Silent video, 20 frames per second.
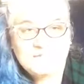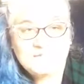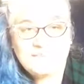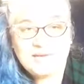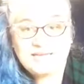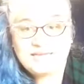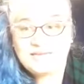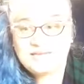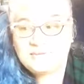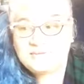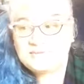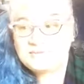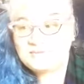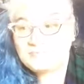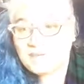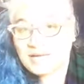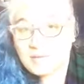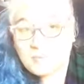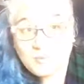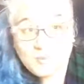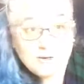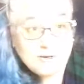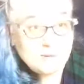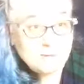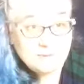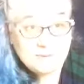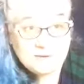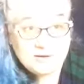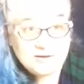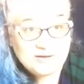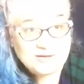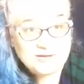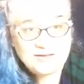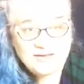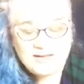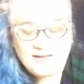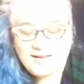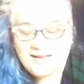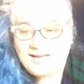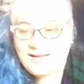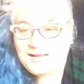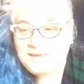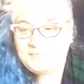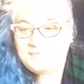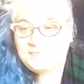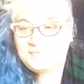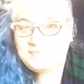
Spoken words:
making my workbook, I'm